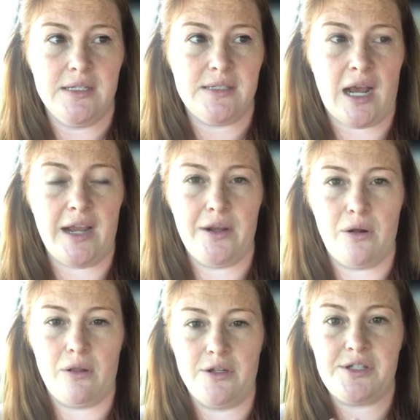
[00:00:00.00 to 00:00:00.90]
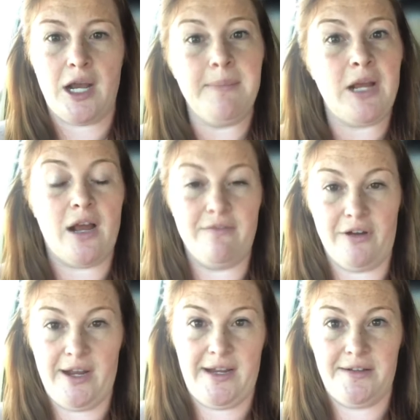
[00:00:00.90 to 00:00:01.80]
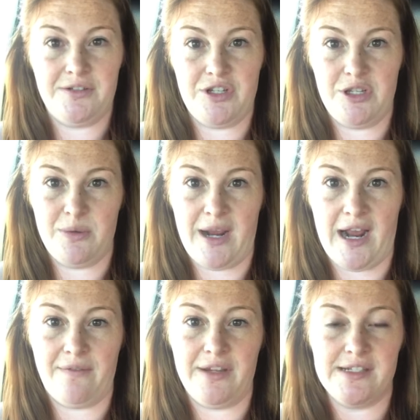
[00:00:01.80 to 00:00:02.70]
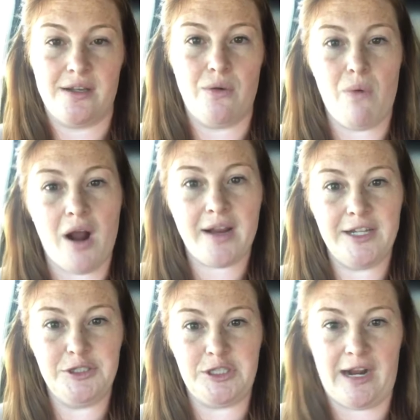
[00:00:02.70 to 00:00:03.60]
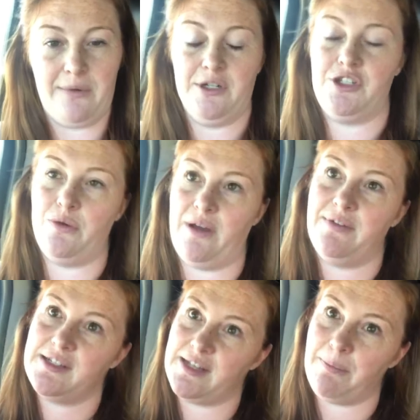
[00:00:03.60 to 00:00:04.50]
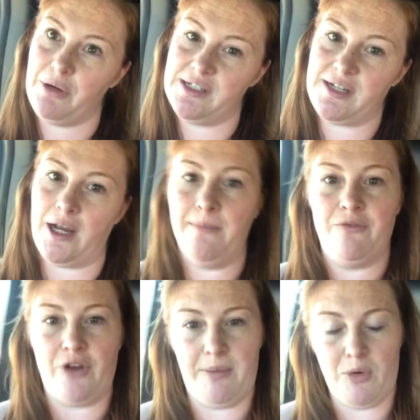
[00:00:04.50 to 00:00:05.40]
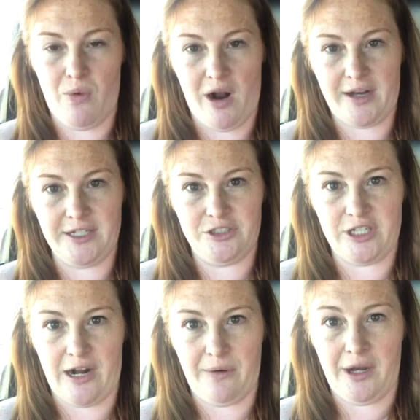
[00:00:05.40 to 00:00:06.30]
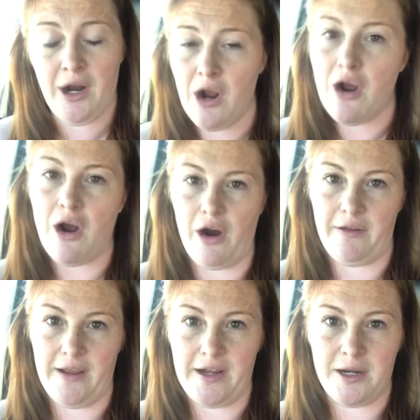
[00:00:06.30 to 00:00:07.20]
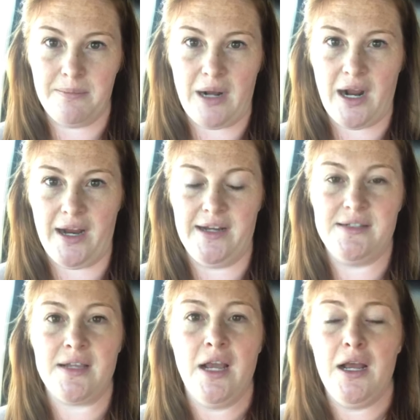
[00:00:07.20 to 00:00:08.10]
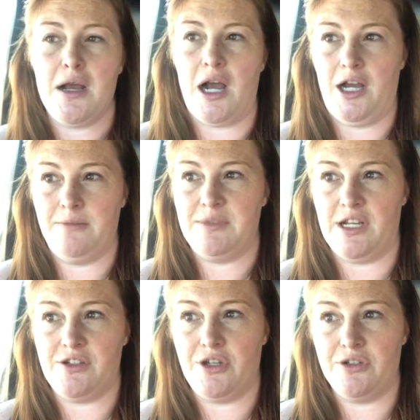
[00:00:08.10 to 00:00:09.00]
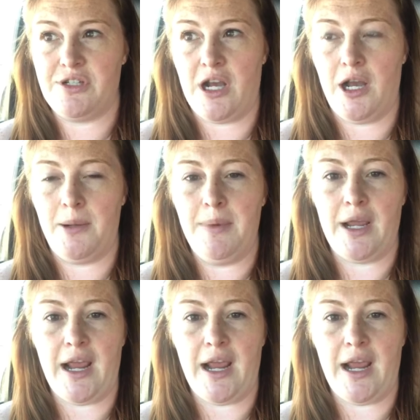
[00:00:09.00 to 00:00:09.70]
tile or tub covering do you have? Is it a walk-in shower? Do you have a separate tub from a walk-in shower? Are they combined? Does your tub